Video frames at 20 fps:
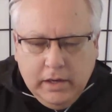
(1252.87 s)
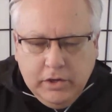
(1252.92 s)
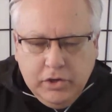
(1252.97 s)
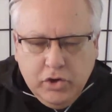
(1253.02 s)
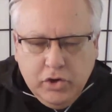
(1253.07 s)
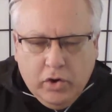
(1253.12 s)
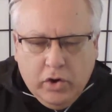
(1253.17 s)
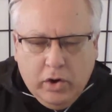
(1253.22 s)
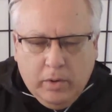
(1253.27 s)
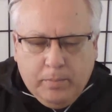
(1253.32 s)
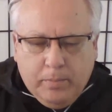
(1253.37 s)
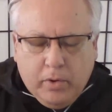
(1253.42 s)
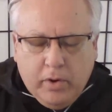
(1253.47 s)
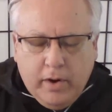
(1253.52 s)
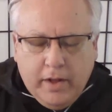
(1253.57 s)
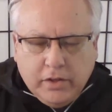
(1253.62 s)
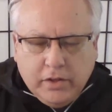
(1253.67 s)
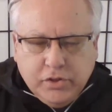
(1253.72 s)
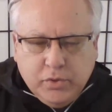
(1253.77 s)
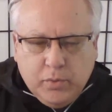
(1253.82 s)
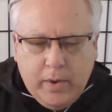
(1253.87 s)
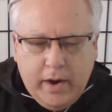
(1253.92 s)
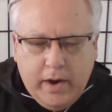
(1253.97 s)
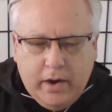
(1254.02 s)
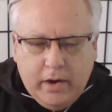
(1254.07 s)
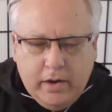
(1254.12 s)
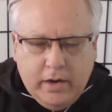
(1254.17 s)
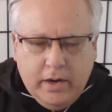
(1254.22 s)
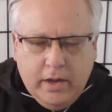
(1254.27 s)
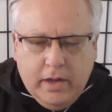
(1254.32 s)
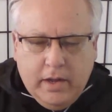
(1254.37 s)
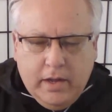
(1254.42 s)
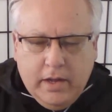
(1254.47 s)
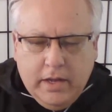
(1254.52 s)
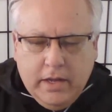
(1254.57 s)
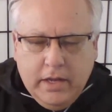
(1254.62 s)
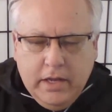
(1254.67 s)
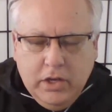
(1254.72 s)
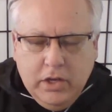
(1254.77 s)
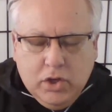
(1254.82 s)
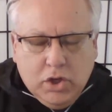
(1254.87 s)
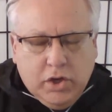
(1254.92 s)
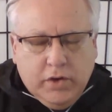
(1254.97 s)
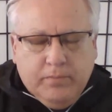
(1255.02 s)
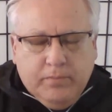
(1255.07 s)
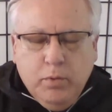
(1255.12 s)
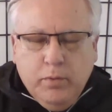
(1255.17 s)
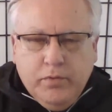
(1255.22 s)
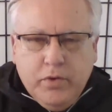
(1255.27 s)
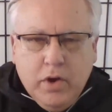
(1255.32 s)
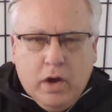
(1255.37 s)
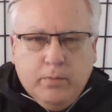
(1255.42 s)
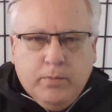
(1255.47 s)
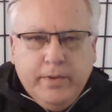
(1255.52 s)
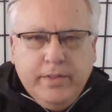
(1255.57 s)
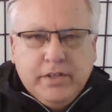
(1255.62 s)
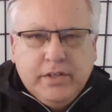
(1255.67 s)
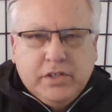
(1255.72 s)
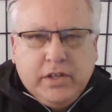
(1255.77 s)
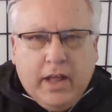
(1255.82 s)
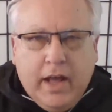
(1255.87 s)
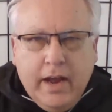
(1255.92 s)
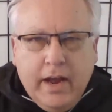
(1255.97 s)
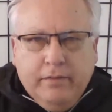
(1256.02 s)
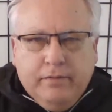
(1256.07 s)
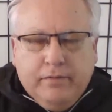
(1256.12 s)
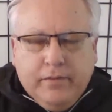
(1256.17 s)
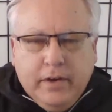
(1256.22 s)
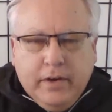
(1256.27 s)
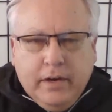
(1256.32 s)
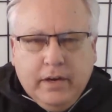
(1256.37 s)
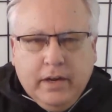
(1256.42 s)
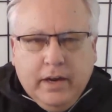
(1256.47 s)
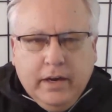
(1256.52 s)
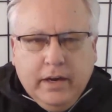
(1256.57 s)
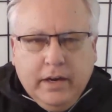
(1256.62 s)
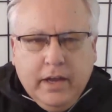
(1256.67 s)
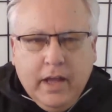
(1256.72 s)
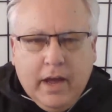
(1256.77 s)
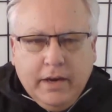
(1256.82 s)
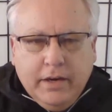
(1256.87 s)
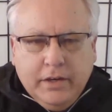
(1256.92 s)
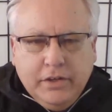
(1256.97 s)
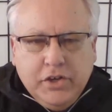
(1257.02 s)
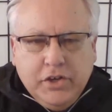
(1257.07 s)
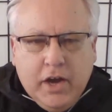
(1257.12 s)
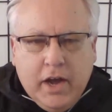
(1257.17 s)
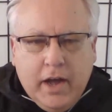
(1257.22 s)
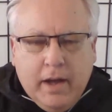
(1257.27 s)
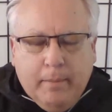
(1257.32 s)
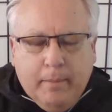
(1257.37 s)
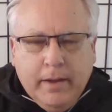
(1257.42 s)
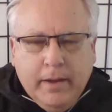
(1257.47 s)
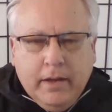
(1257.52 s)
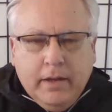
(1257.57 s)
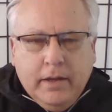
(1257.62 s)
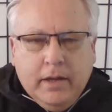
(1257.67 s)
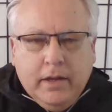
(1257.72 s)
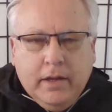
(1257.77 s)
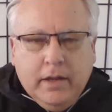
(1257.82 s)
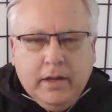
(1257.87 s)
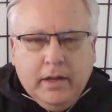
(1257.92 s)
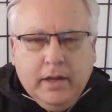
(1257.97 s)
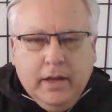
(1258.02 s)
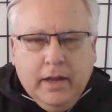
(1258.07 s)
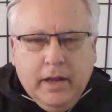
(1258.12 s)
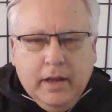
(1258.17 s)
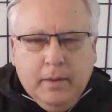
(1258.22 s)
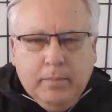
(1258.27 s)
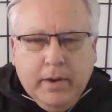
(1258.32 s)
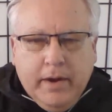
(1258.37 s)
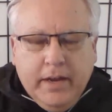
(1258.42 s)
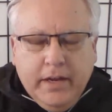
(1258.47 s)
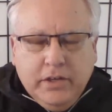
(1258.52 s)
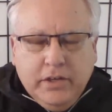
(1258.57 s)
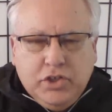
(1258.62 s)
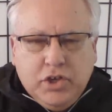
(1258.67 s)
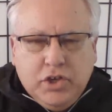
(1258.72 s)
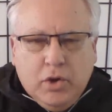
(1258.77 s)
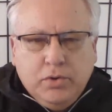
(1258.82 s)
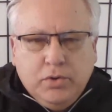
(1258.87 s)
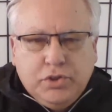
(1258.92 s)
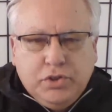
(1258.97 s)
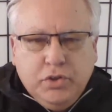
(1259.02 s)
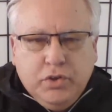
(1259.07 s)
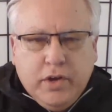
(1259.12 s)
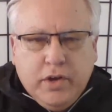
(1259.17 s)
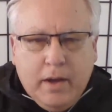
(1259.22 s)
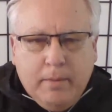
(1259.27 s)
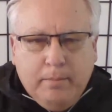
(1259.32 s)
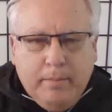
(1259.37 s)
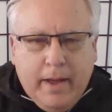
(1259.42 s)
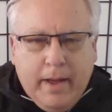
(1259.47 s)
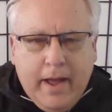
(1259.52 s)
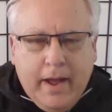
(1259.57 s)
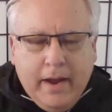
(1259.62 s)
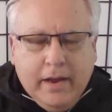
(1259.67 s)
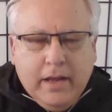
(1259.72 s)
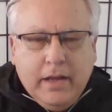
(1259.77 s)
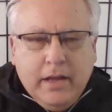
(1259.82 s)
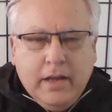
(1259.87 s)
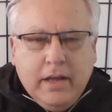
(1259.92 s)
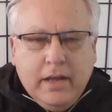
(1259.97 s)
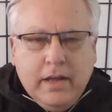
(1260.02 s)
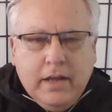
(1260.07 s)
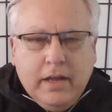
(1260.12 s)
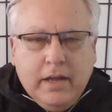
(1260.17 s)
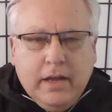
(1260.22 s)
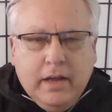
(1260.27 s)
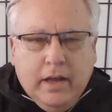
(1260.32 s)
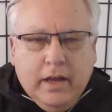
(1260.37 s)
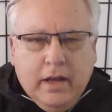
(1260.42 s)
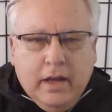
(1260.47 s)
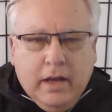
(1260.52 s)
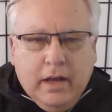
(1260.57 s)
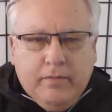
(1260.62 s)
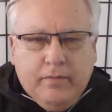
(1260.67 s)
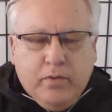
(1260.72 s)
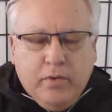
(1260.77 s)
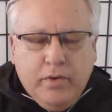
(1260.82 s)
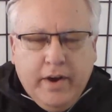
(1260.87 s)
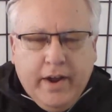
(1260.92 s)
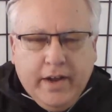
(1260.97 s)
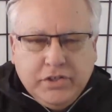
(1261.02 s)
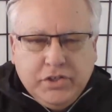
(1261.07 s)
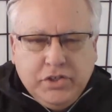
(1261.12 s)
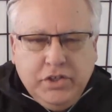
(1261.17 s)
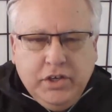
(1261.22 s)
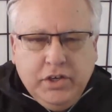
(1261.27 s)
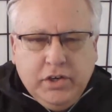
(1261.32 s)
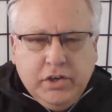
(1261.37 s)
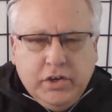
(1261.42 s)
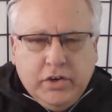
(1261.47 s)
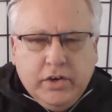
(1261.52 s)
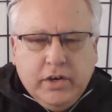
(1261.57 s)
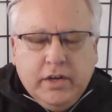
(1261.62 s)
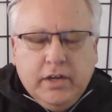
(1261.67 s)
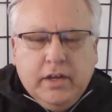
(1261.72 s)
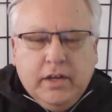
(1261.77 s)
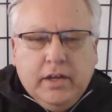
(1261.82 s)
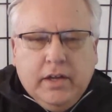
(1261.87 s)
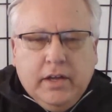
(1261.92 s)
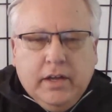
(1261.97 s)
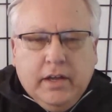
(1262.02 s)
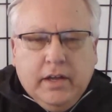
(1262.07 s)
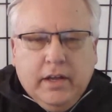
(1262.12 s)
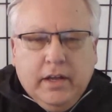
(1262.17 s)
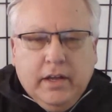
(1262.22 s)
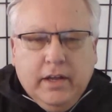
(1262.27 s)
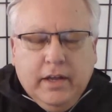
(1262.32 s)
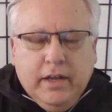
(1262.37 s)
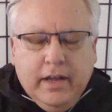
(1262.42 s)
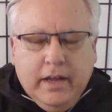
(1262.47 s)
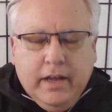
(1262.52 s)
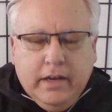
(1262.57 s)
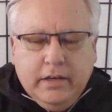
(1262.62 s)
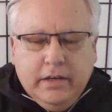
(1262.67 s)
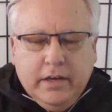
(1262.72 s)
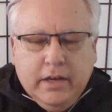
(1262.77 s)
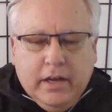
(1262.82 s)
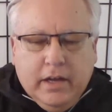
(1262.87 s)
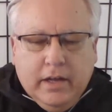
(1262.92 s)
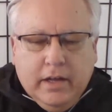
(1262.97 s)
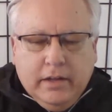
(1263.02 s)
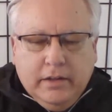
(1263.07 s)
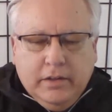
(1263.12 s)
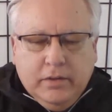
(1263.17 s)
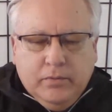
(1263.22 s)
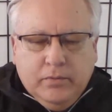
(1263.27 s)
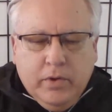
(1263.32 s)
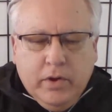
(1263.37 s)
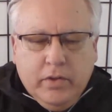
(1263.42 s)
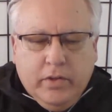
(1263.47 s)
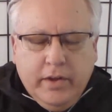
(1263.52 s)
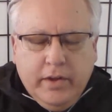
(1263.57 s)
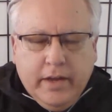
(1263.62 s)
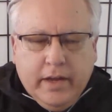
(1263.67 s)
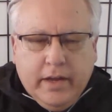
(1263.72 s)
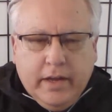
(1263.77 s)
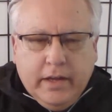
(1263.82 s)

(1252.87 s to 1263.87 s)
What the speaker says: in Europe or elsewhere. He could have moved on with his life and gotten a job. But he chose to come back for next year. And really